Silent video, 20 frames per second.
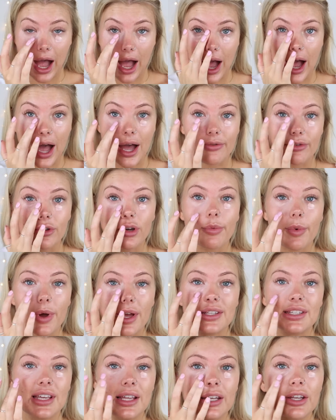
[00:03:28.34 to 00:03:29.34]
have got
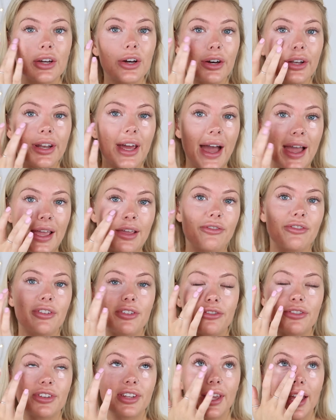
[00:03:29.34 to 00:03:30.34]
my telly on at
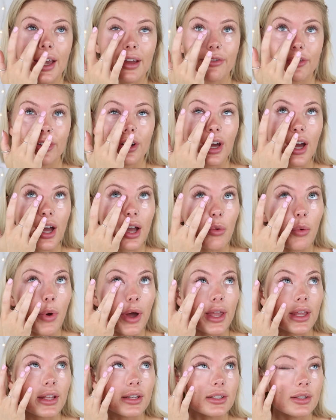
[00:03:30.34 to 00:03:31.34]
8:50 every night
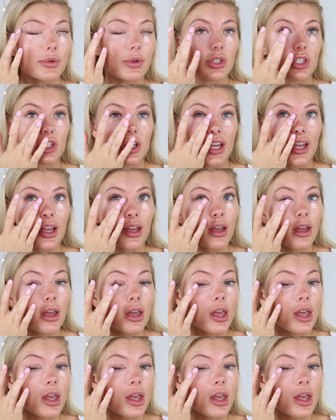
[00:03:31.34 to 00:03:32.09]
waiting to watch it.